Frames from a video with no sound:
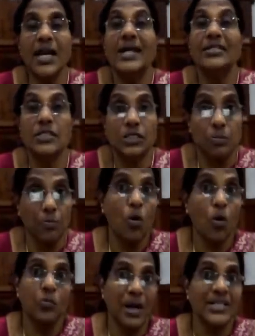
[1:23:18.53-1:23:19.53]
and
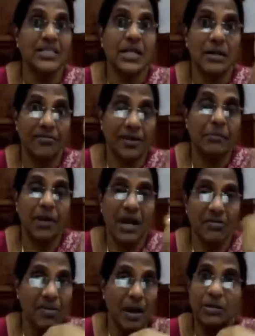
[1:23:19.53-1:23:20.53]
support myself and my
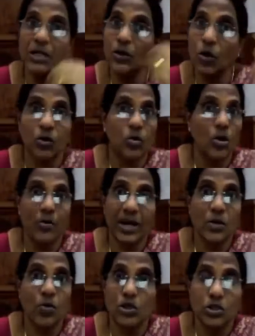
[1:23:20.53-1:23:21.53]
family or whoever
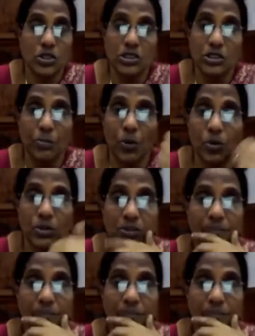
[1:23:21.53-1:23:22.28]
I want to support.